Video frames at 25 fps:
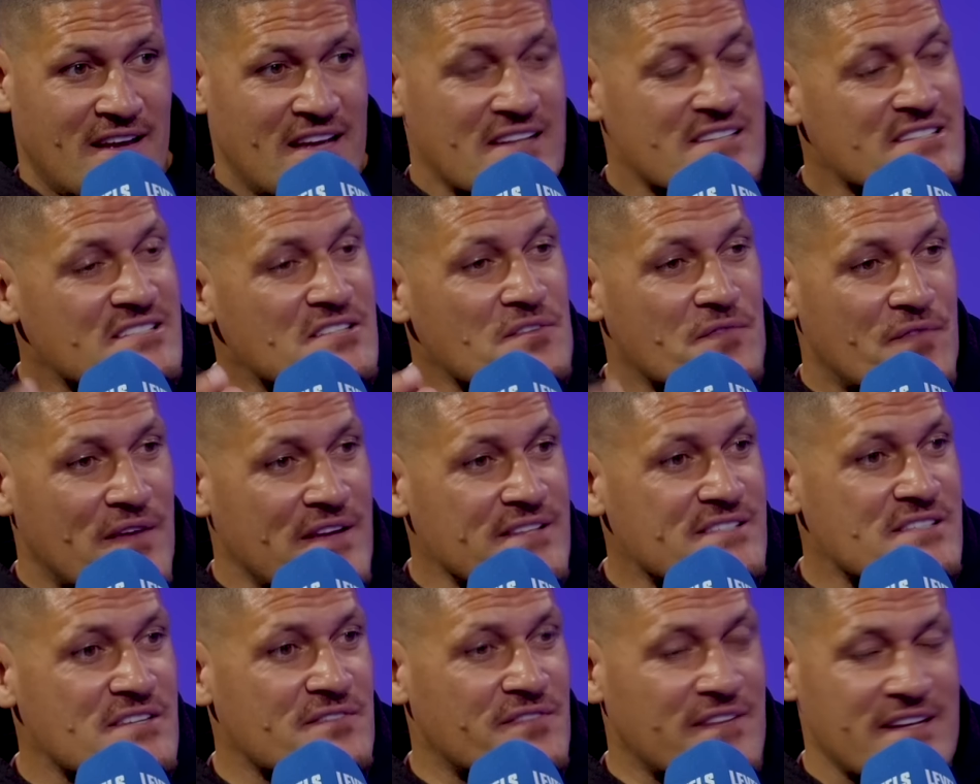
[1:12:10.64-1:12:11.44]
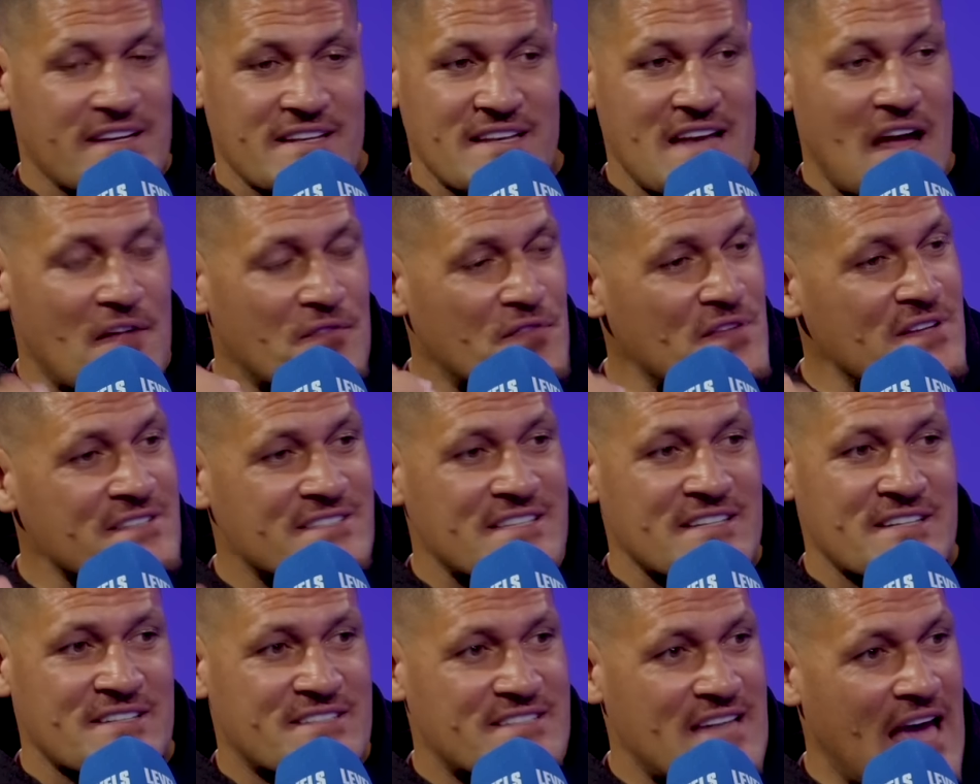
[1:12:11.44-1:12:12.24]
It's defensively.
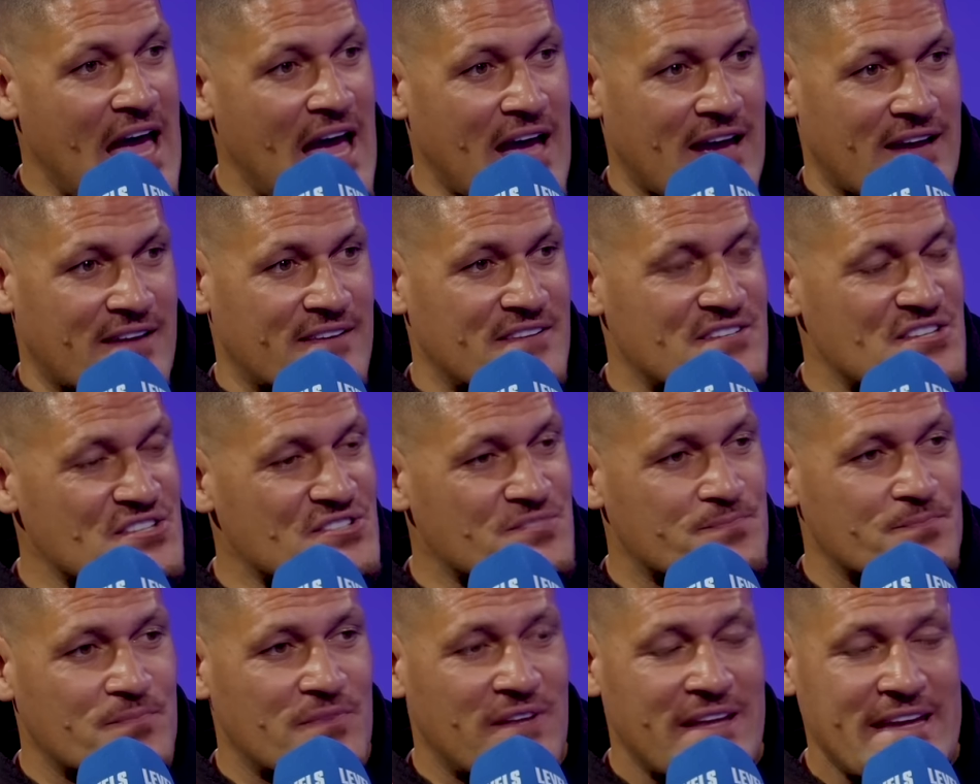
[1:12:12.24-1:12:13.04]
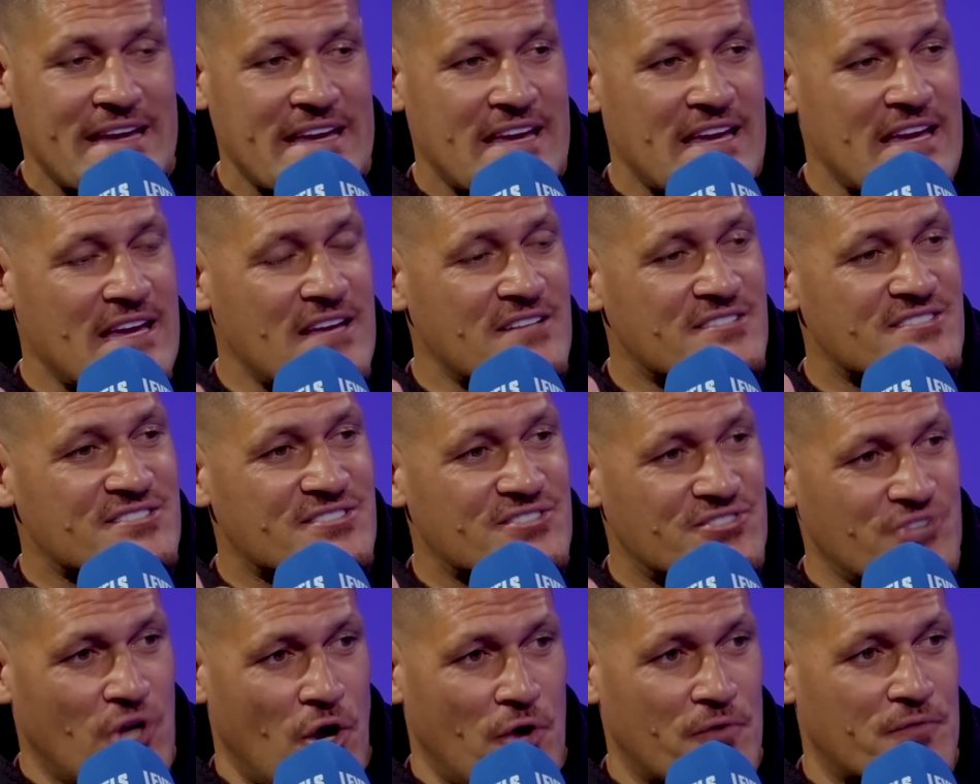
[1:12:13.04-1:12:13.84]
Nothing's in attack. They're just leaking
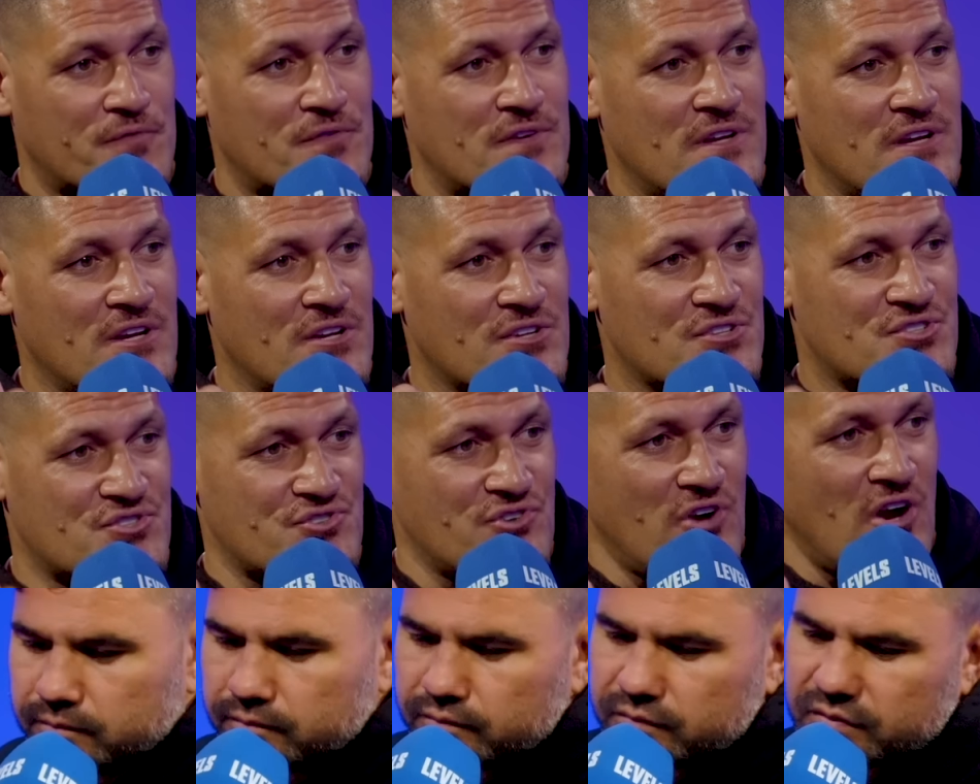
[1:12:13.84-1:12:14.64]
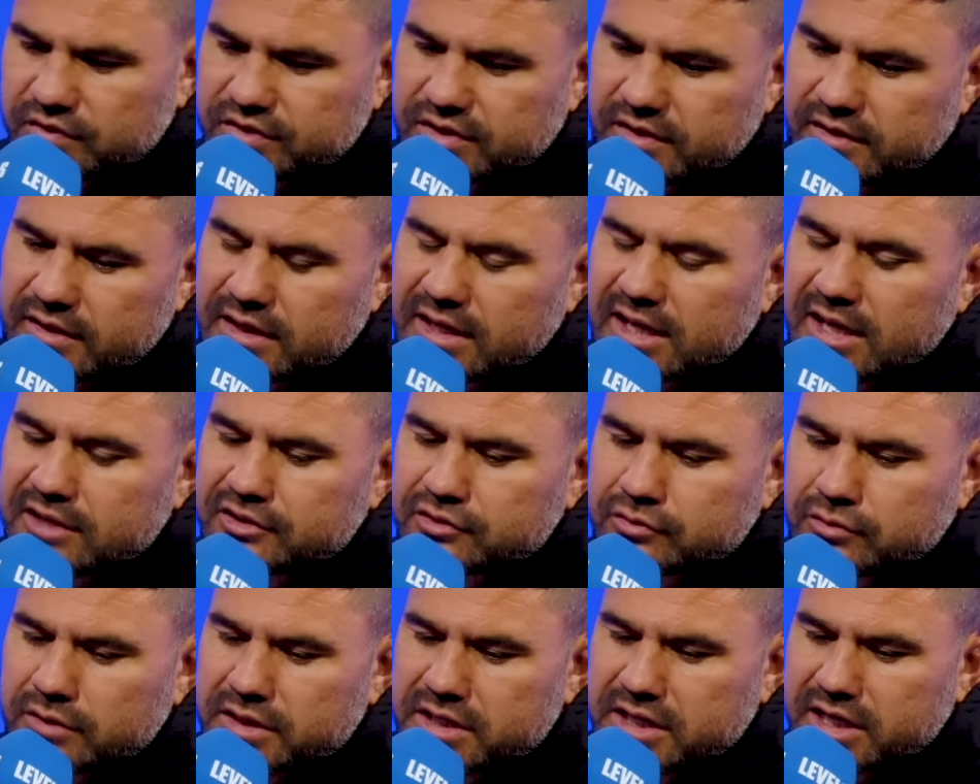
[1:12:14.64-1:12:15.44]
soft tries. So the
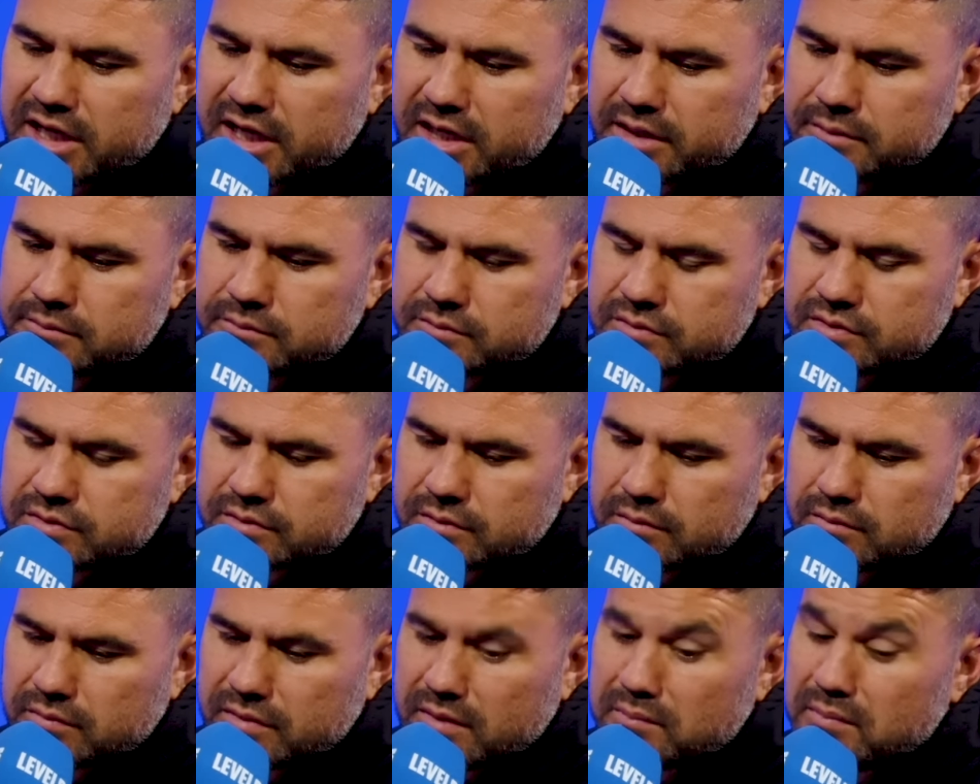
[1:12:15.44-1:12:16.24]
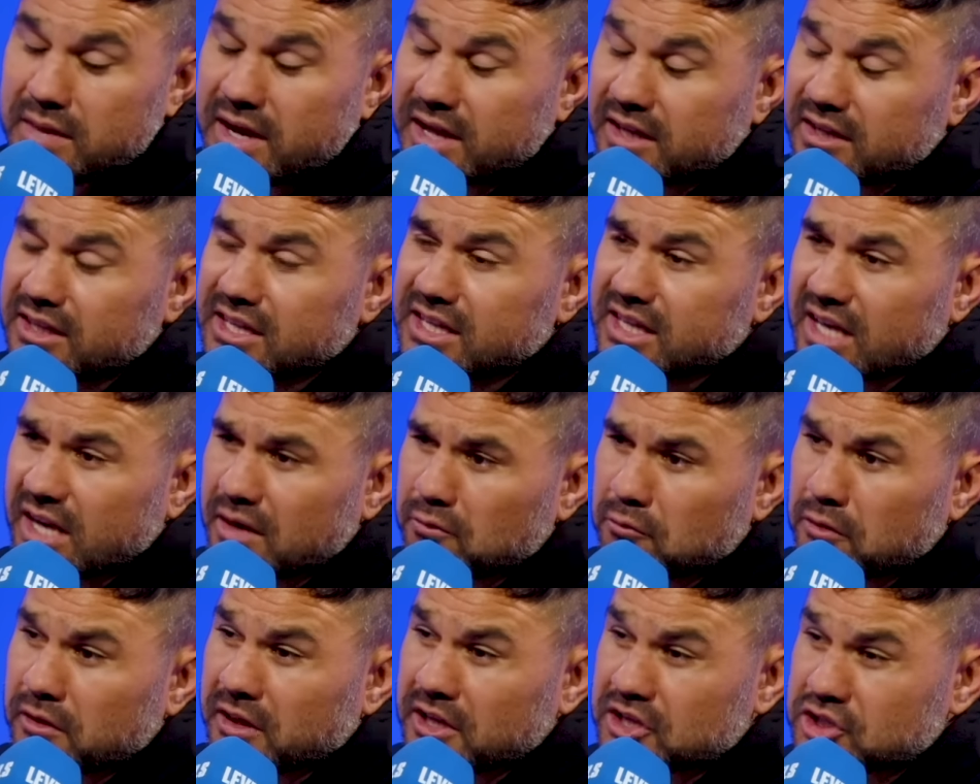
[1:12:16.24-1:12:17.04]
last three games, the Manly
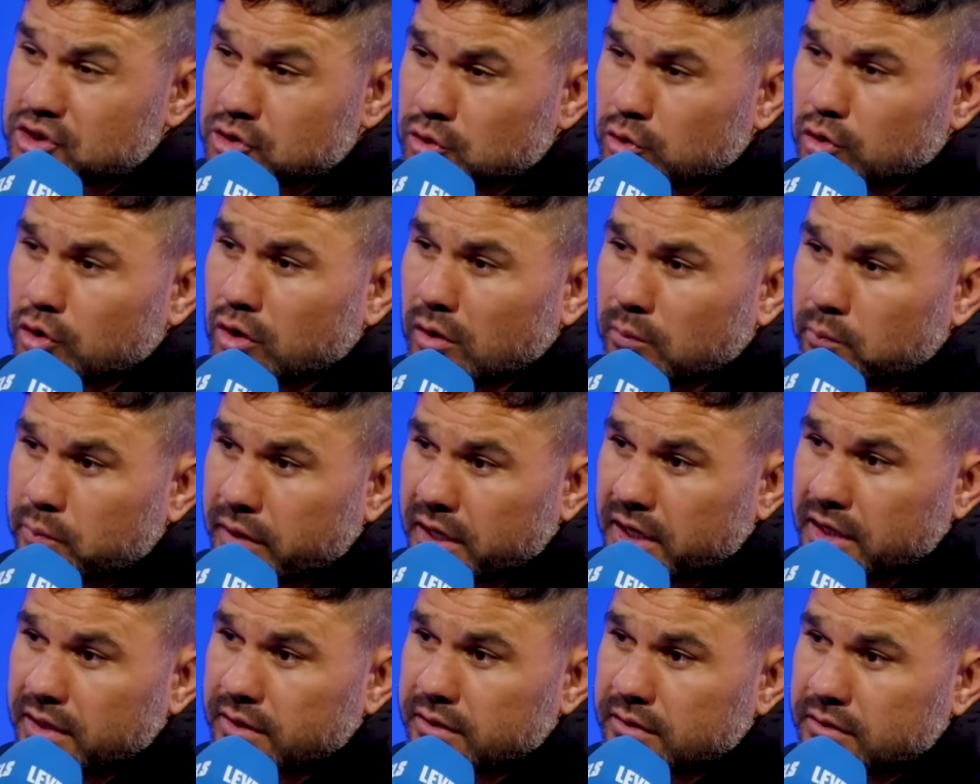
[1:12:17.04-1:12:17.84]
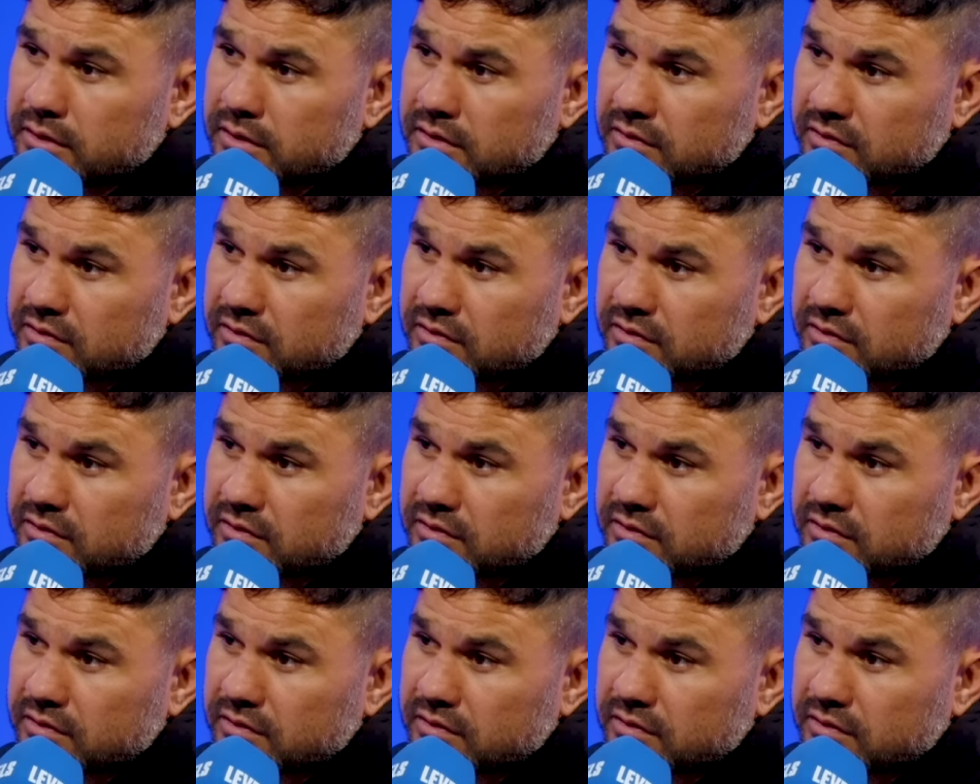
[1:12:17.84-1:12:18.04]
game where they should have got beaten,